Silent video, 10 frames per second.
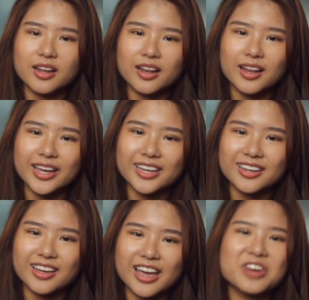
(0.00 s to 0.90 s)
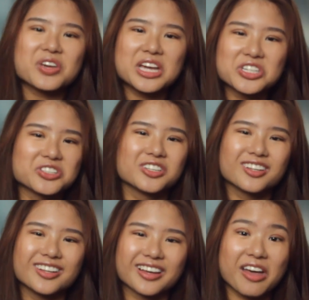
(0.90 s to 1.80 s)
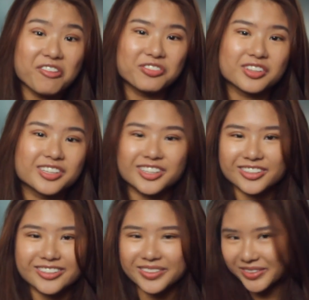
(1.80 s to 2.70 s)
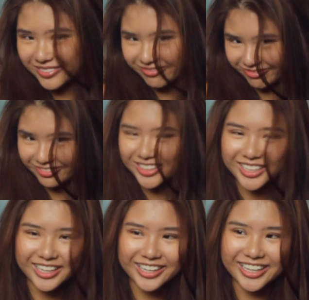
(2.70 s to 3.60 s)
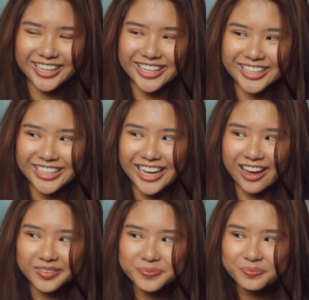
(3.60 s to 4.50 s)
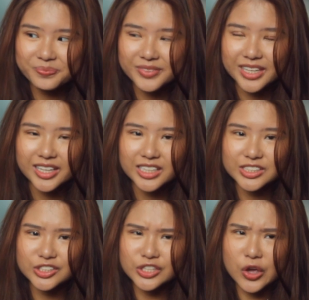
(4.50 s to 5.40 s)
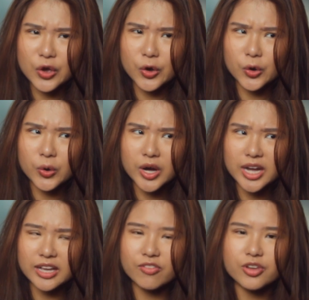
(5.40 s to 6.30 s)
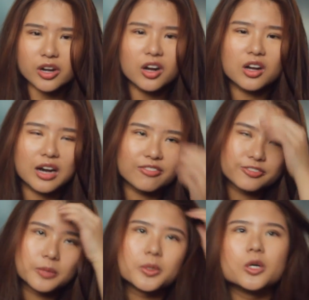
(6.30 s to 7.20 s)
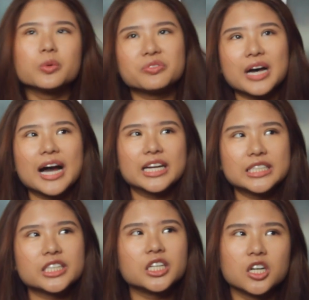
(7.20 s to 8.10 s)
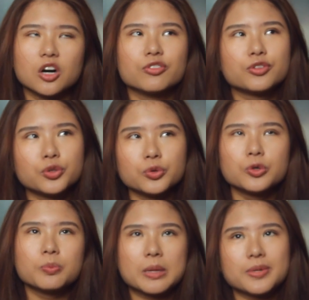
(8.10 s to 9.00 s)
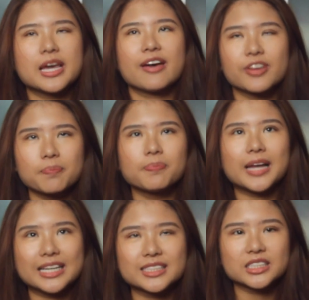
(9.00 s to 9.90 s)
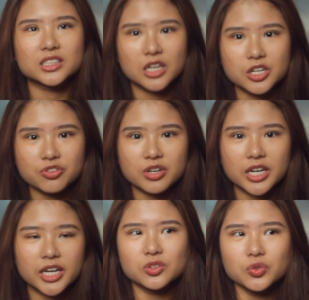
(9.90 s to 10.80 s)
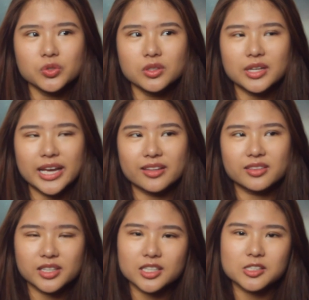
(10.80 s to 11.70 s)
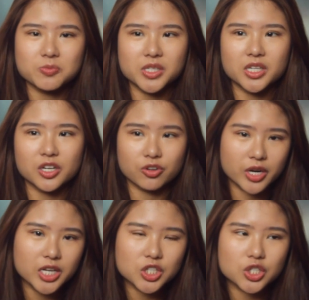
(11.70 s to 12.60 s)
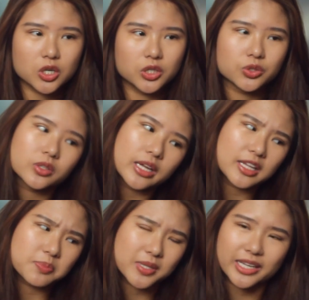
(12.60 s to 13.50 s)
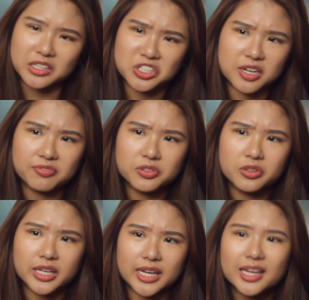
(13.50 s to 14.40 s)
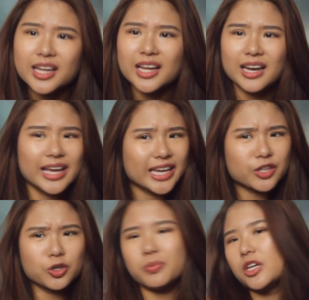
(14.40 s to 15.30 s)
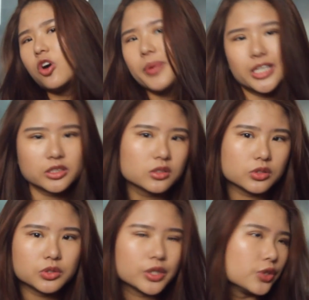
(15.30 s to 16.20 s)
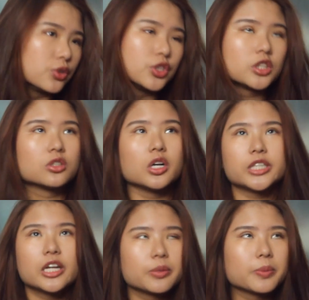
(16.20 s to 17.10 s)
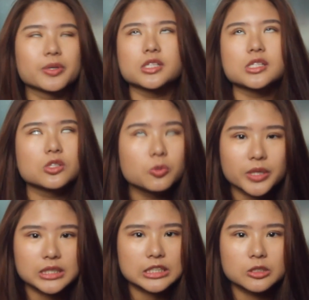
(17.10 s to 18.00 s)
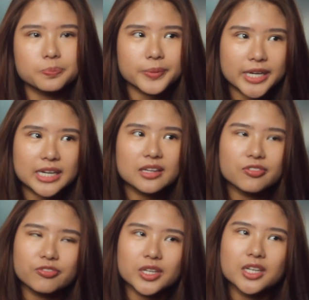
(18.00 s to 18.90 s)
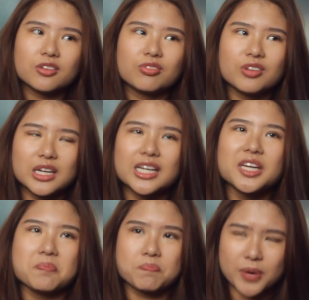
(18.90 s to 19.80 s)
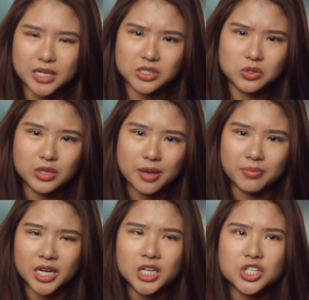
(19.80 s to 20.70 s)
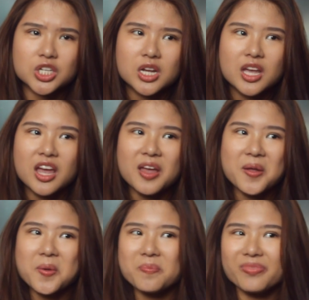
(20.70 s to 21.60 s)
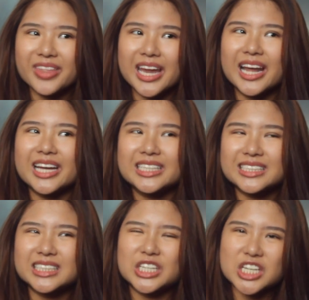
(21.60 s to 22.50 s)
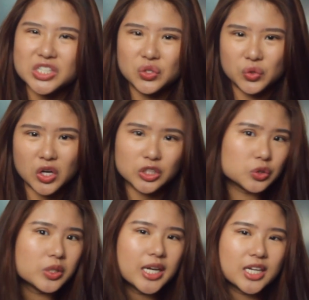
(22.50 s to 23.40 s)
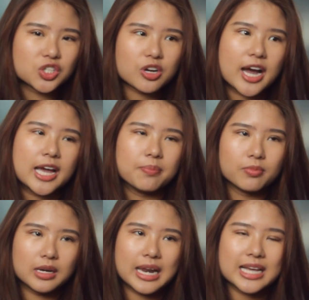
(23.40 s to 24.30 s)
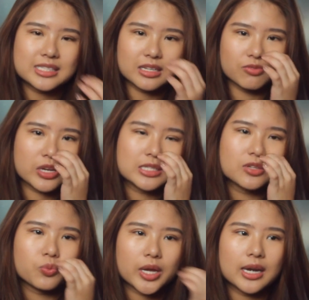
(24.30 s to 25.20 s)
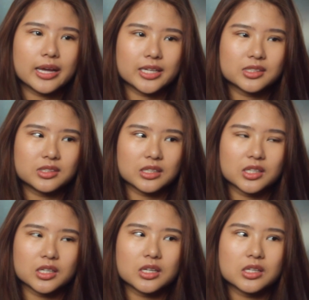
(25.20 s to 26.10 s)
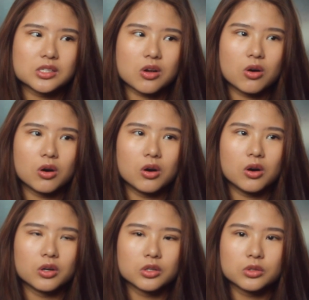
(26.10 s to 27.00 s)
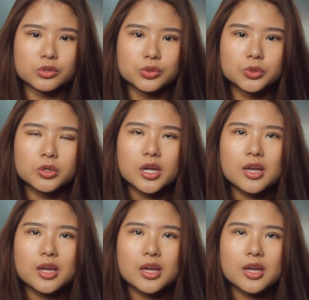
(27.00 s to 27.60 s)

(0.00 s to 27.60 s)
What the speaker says: like educational or like helpful, you know? I mean, yeah. So if you're not comfortable with the idea of you maybe having plastic surgery, don't let this be a crutch, or don't let this be like a shameful thing. Like, it could be no big deal to you and you could just not tell anyone because it's no big deal, but if it really bugs you that much, then I suggest you not do it and try a less invasive way like stickers or glue,